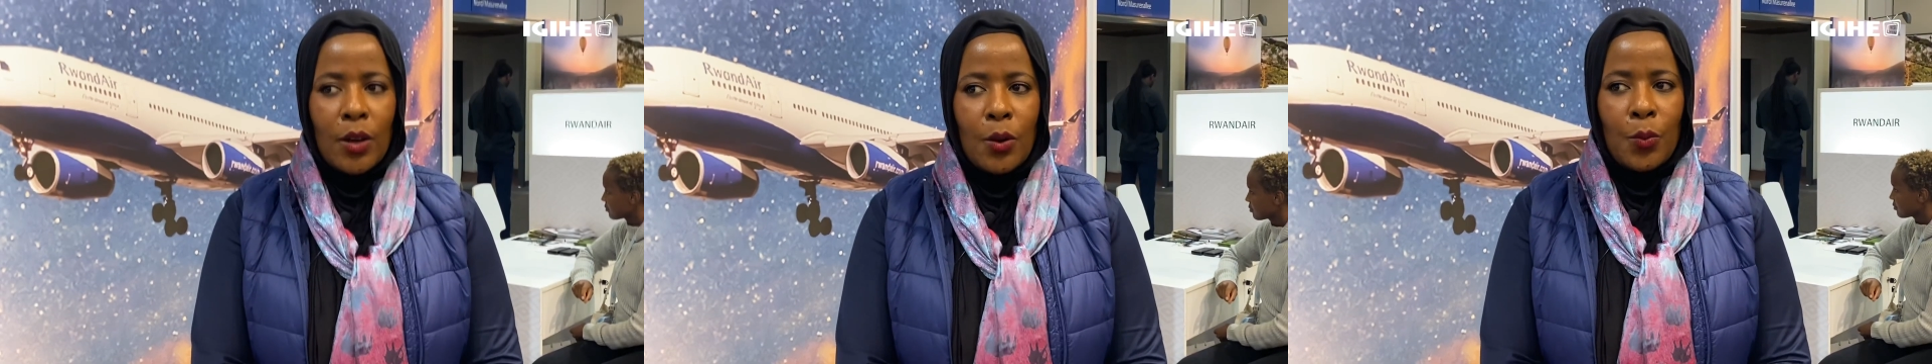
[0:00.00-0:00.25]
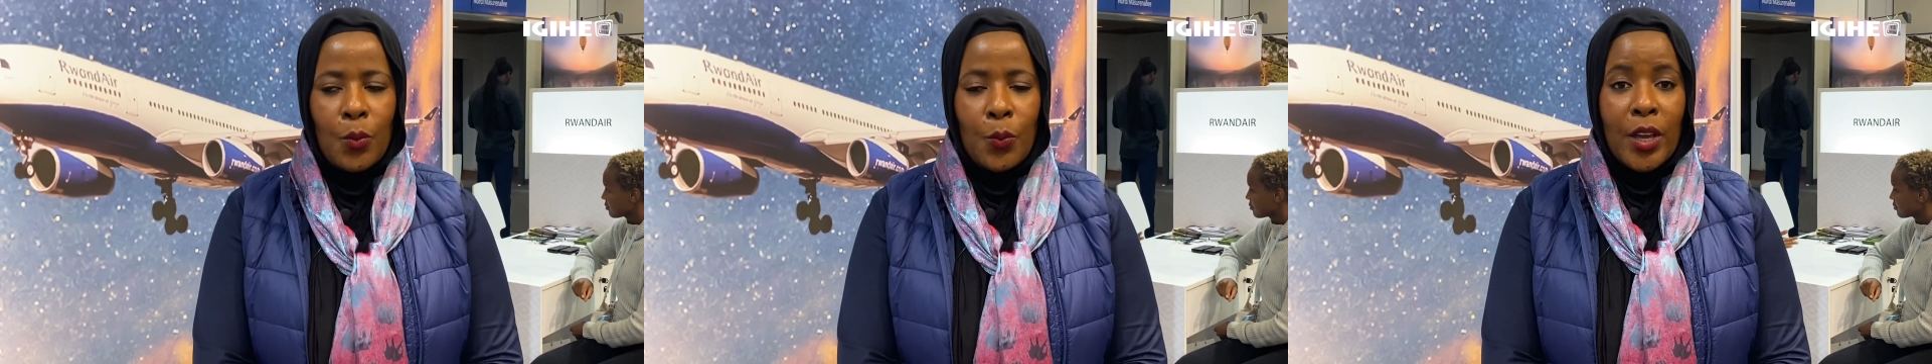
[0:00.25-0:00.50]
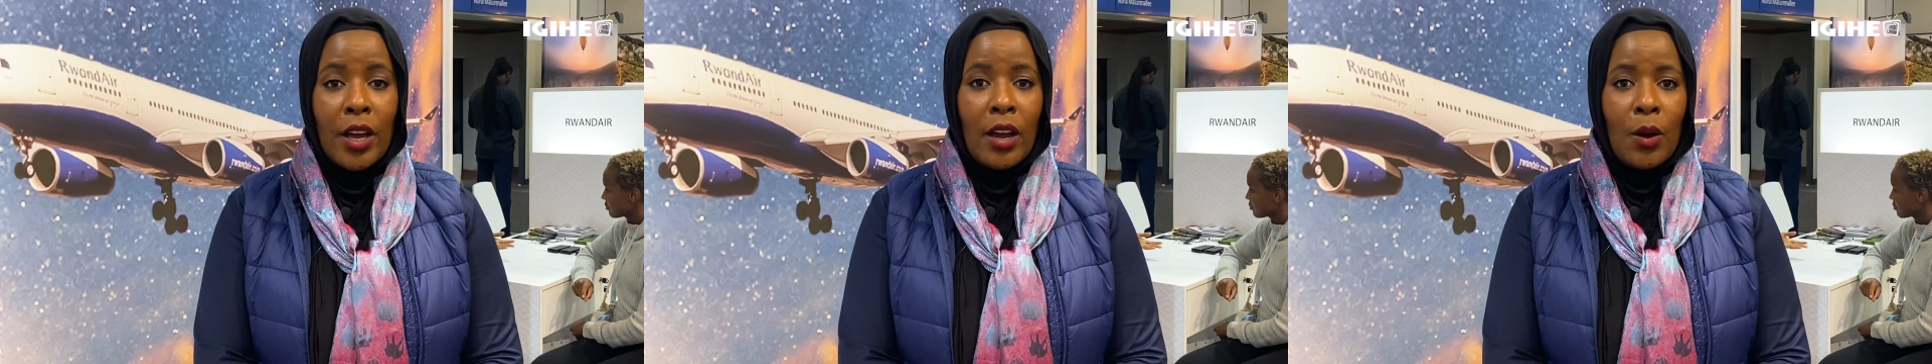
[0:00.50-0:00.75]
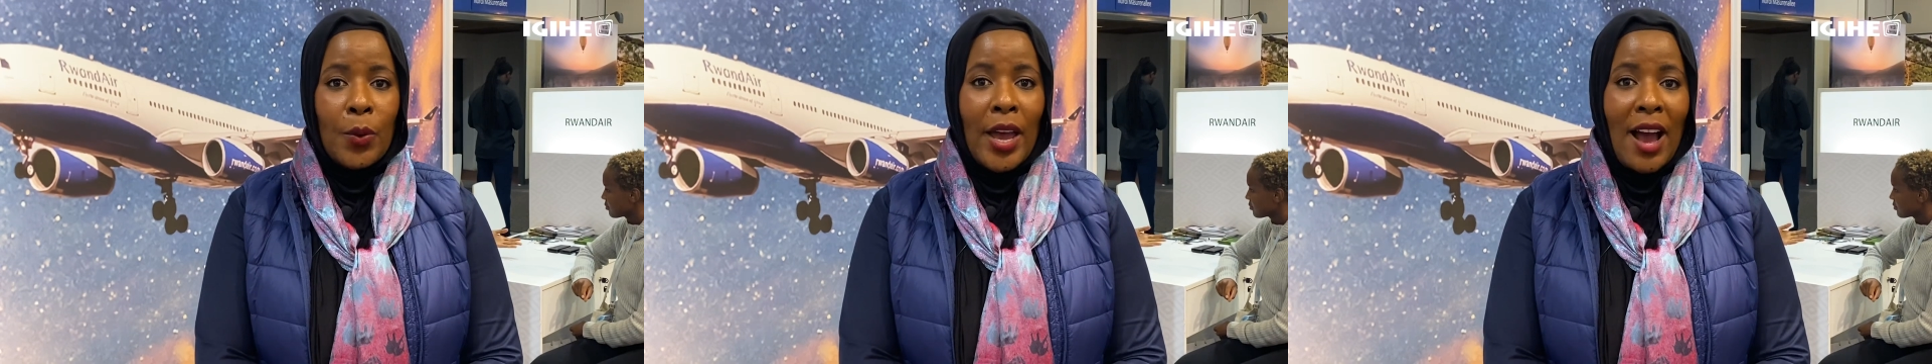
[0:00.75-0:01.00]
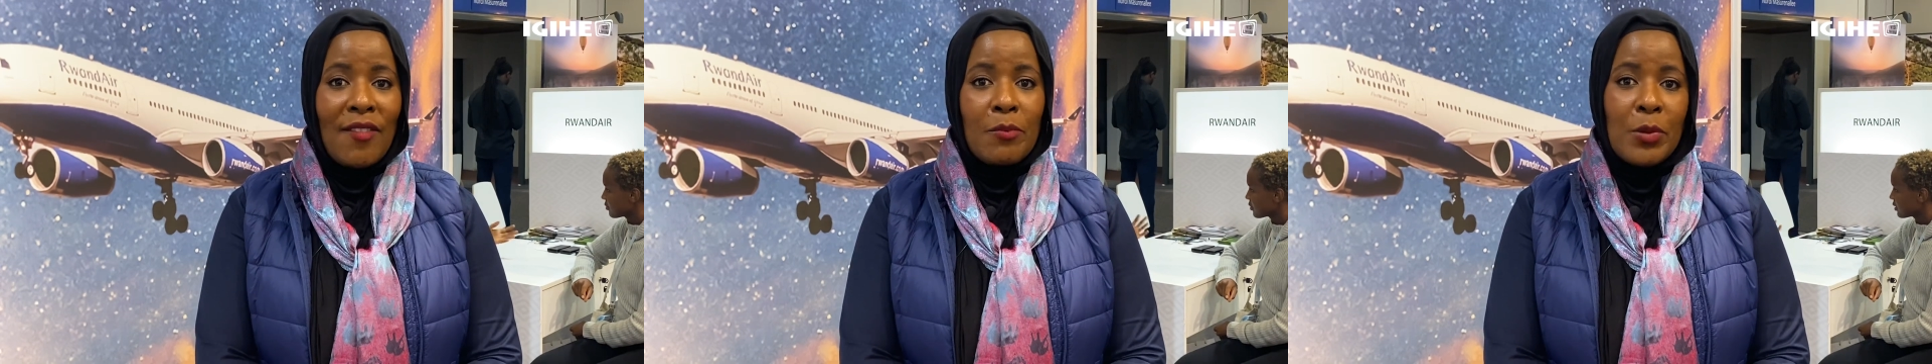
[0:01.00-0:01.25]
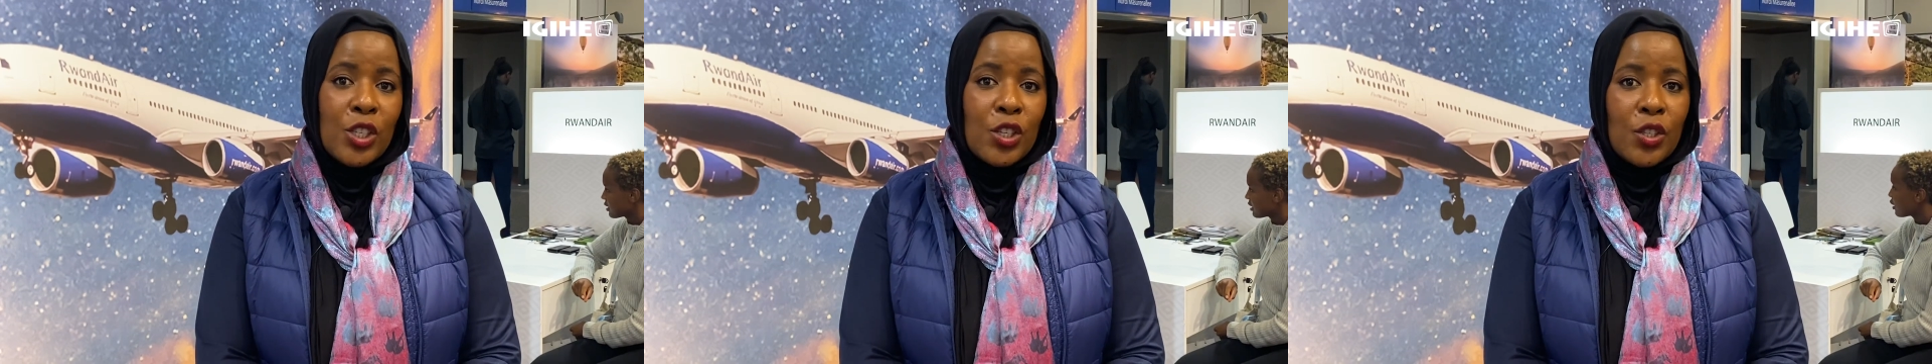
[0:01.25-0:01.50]
We have
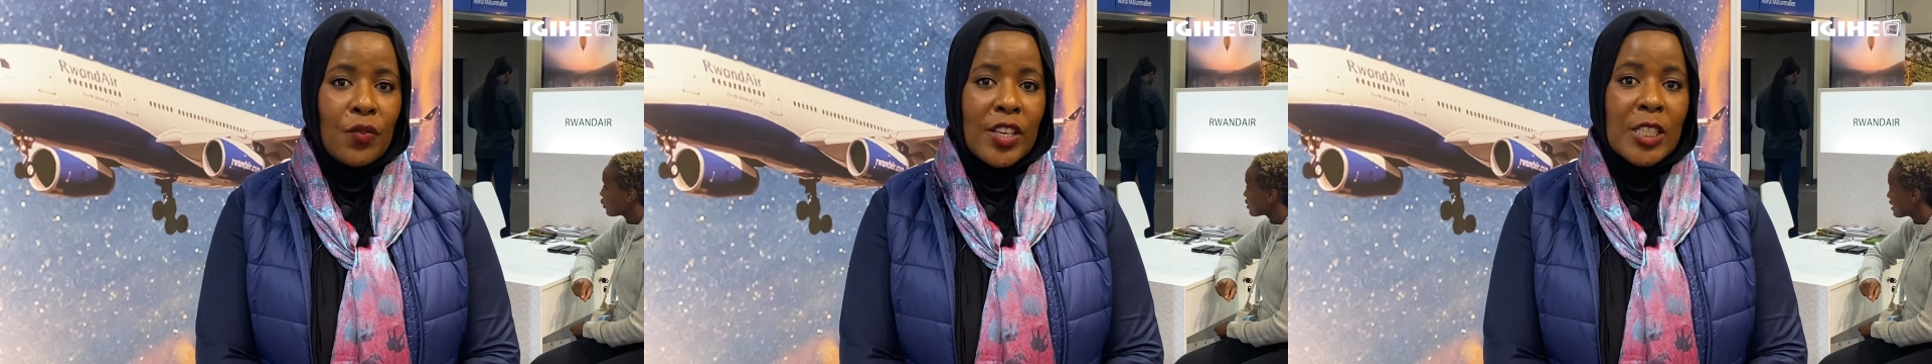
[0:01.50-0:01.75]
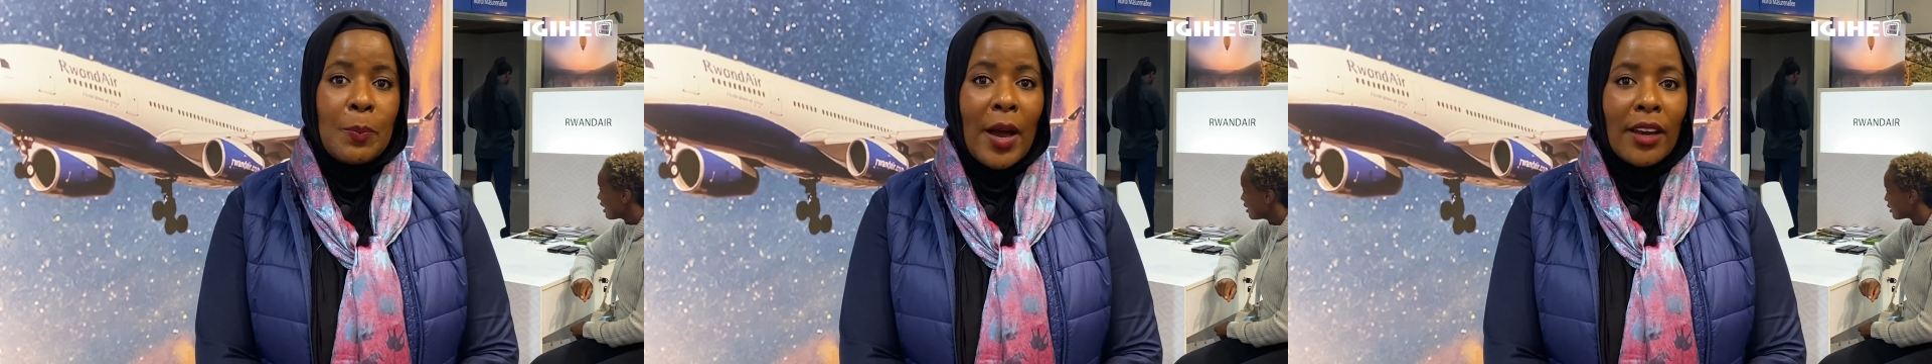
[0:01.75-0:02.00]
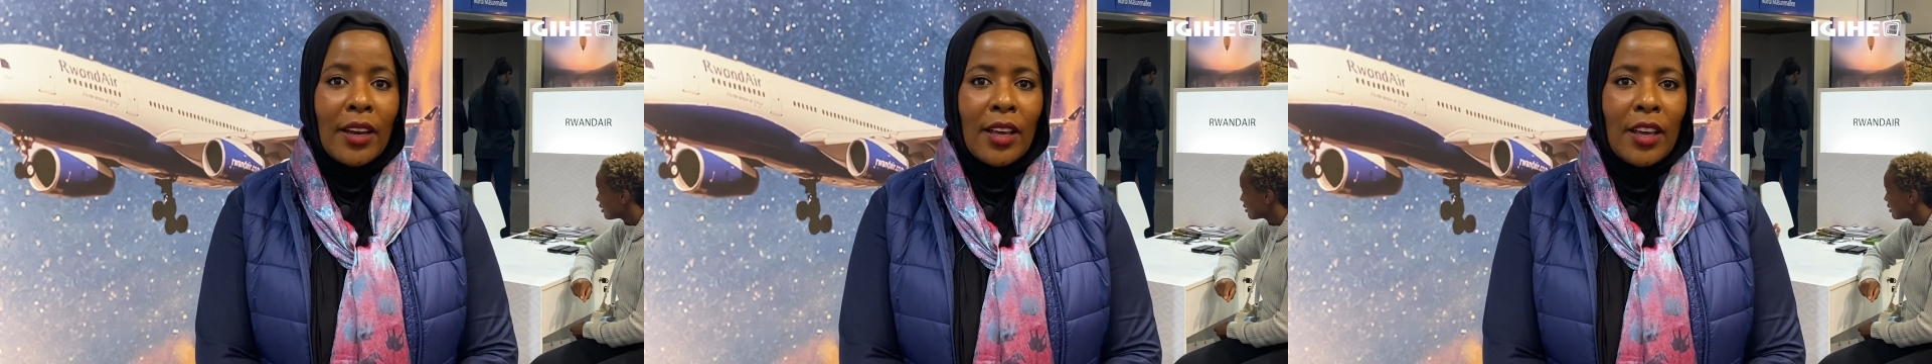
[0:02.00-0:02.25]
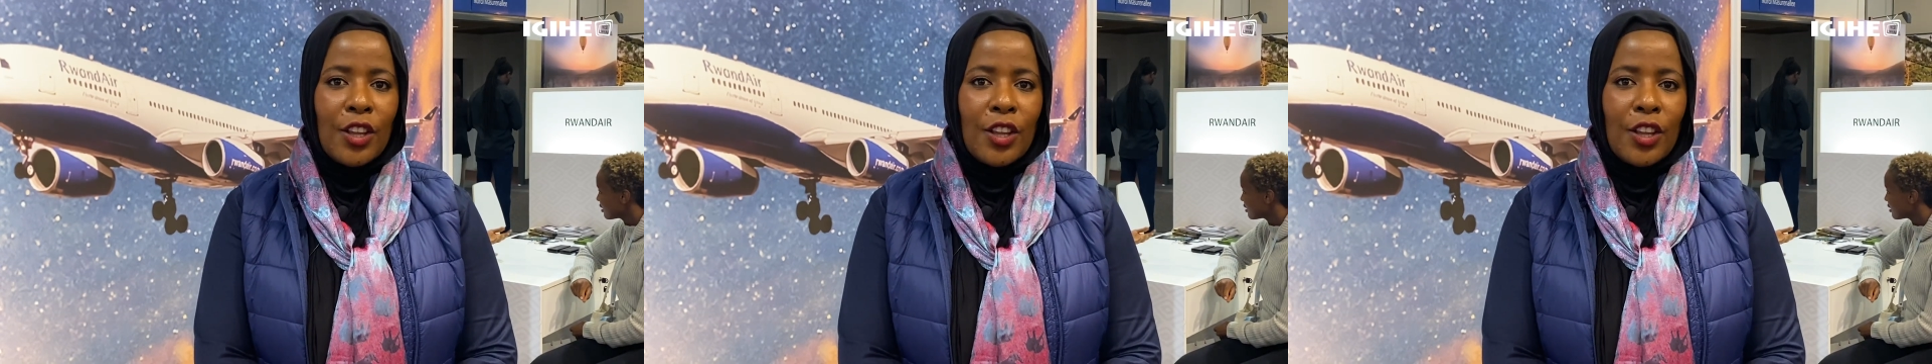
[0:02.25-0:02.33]
ambitions of expanding